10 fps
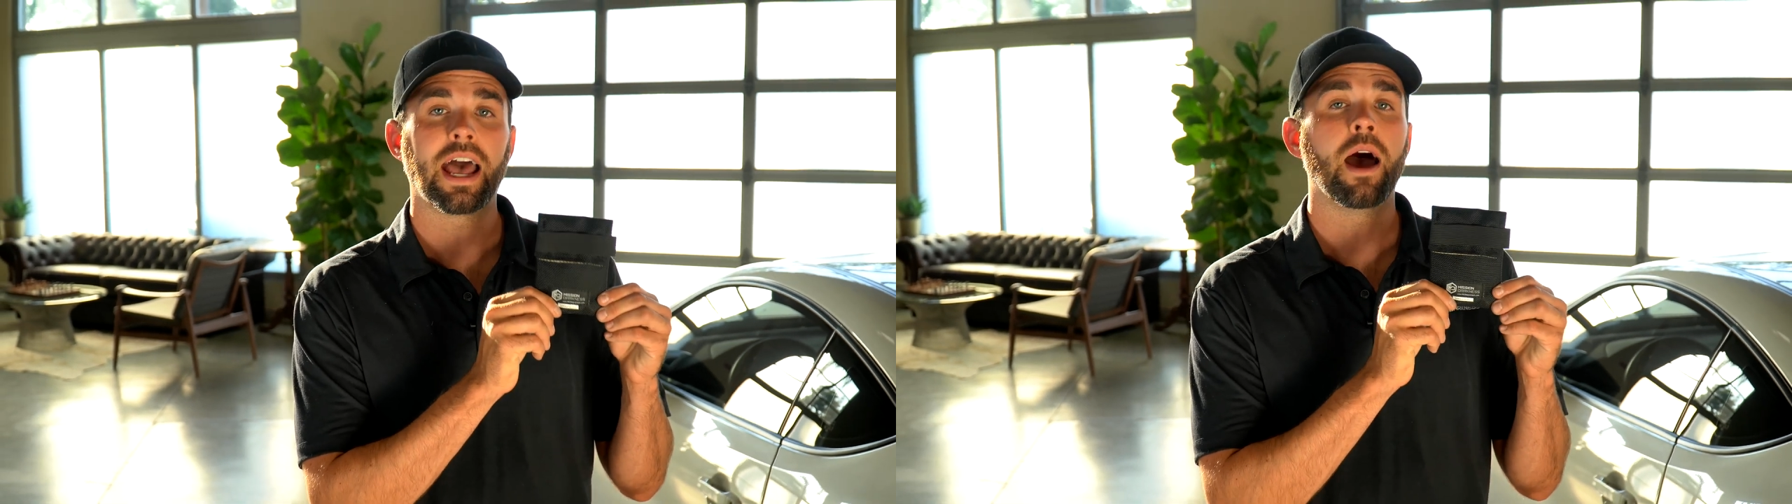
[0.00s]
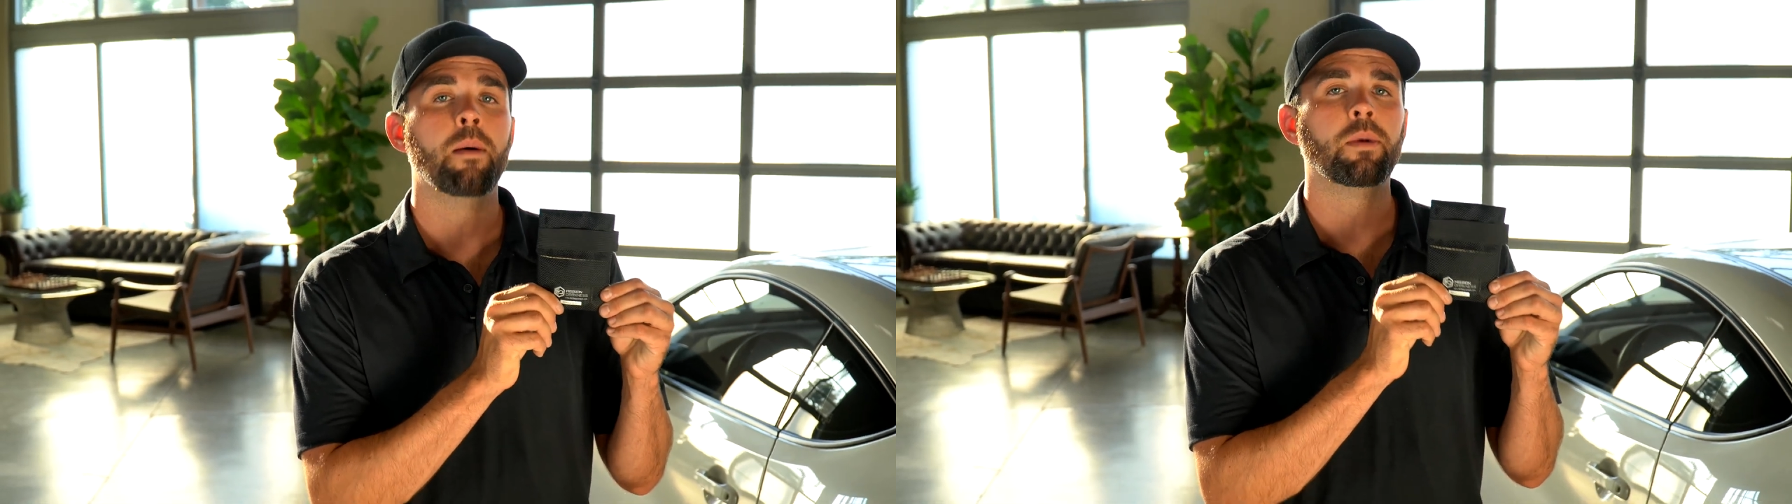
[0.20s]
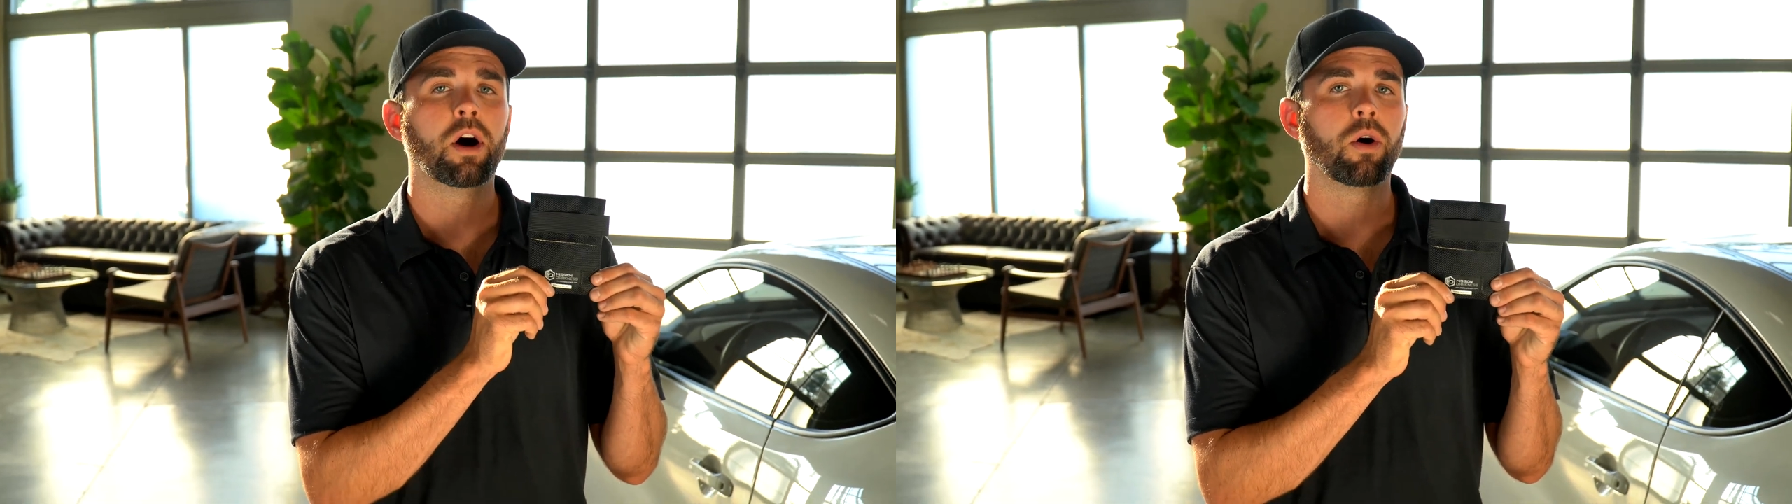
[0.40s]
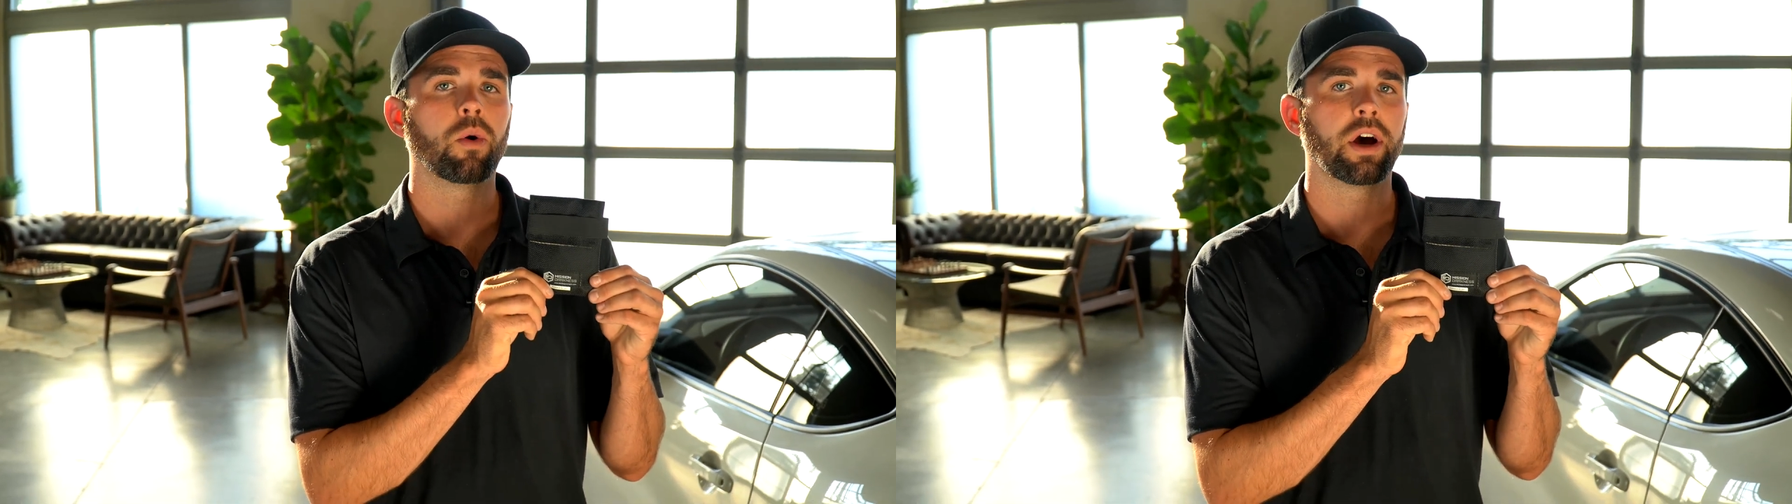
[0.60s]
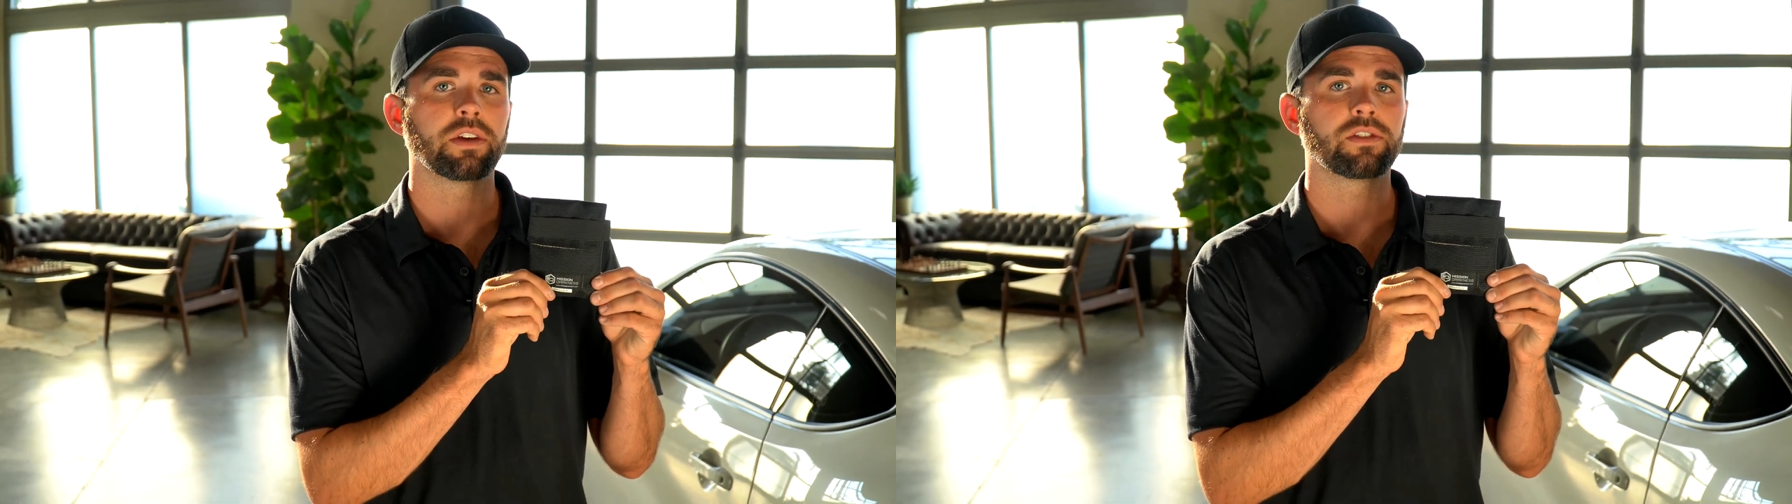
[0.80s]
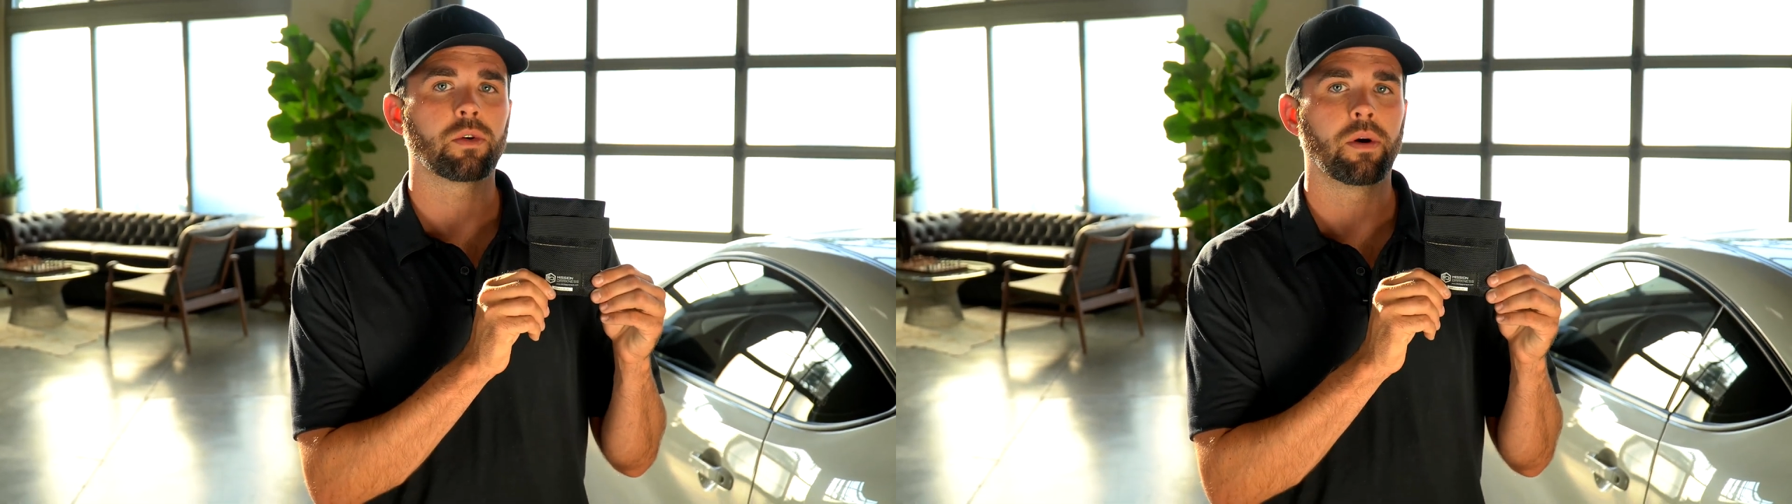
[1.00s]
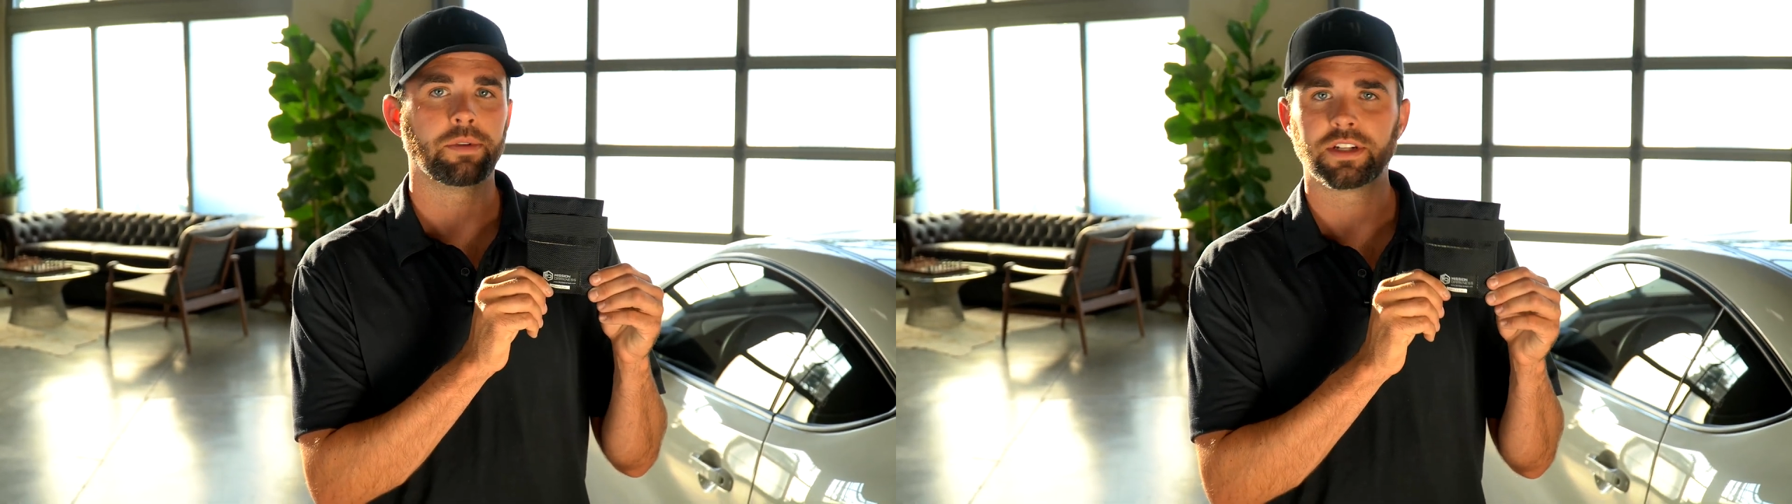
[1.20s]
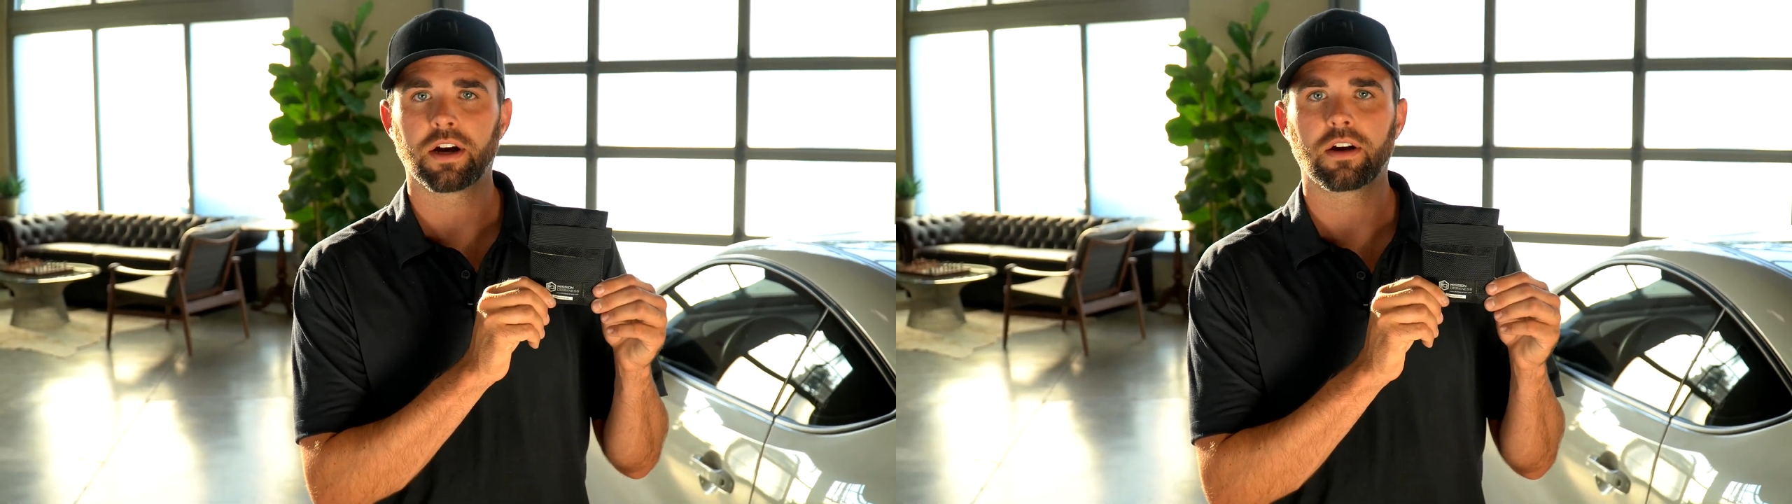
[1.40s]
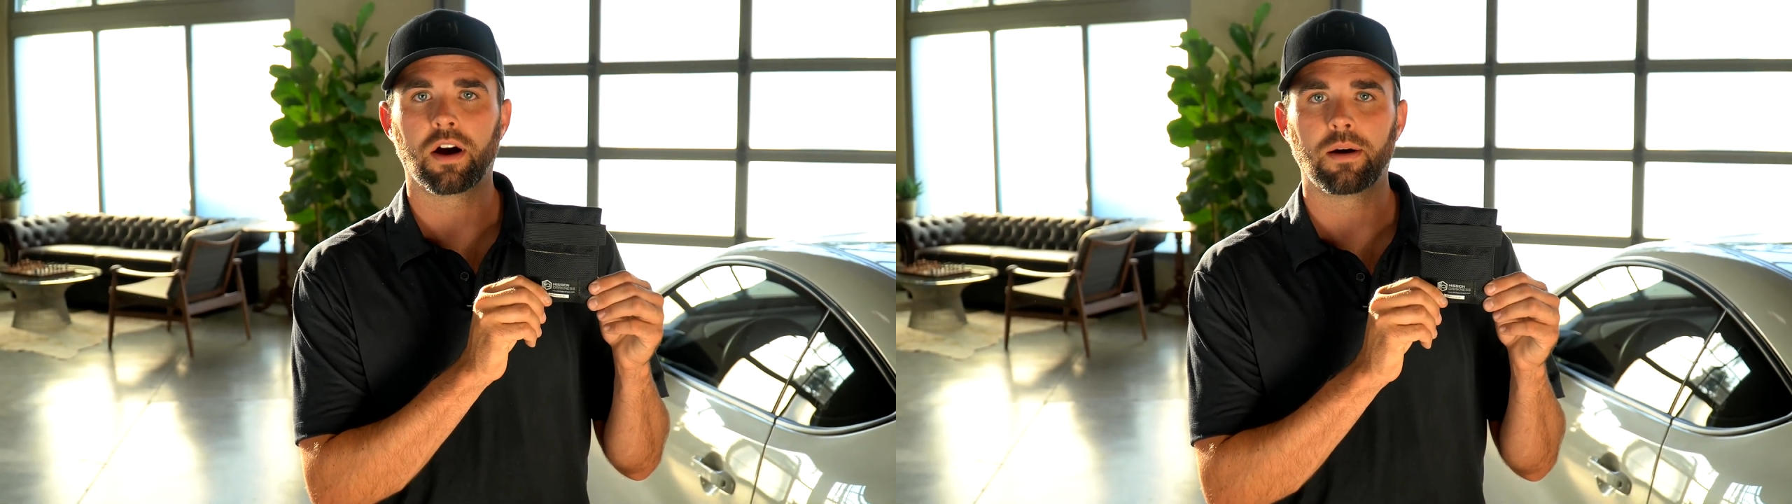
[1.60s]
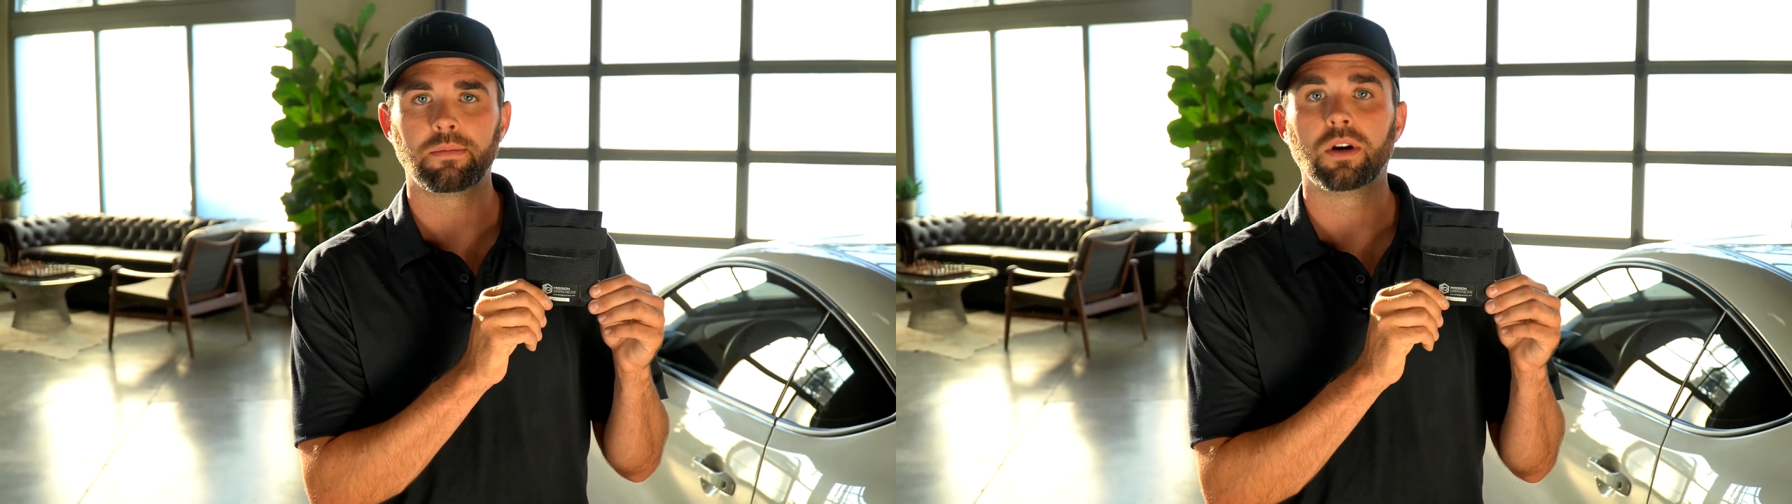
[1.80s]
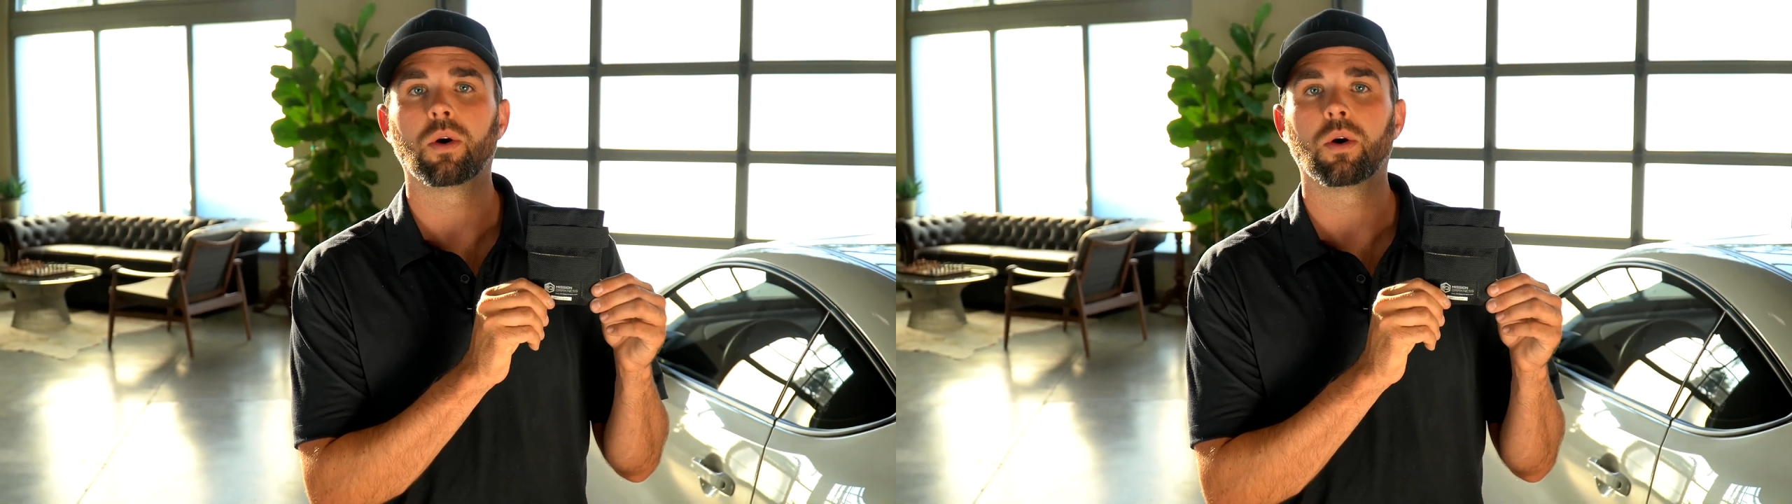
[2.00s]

mosequipment.com